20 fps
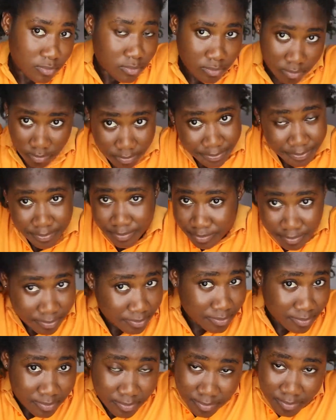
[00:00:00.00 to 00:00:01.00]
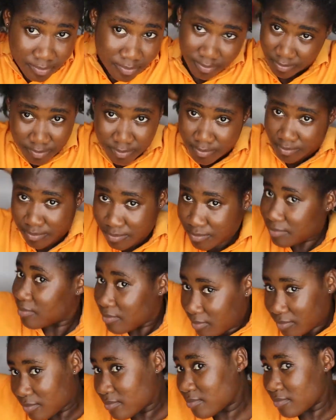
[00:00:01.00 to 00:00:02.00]
off by sectioning my hair, and as
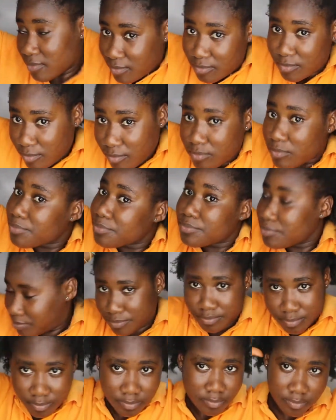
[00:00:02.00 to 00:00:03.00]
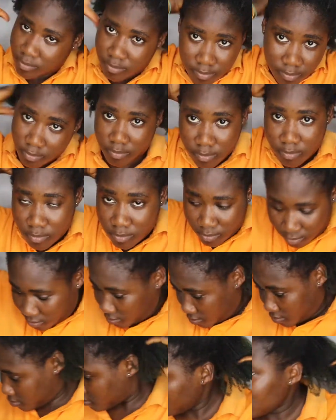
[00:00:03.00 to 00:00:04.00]
you know, we work in sections. So I
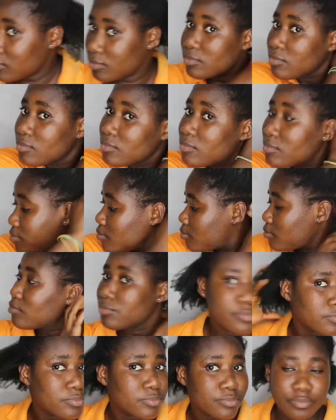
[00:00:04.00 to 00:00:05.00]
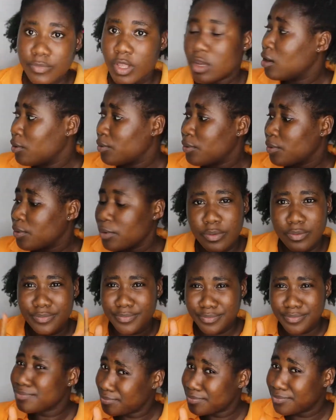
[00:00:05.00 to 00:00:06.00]
mixed this really bad batch of bleach.
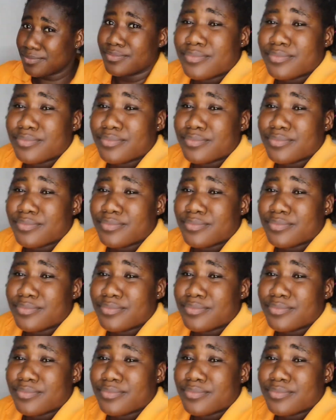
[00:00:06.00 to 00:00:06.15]
Not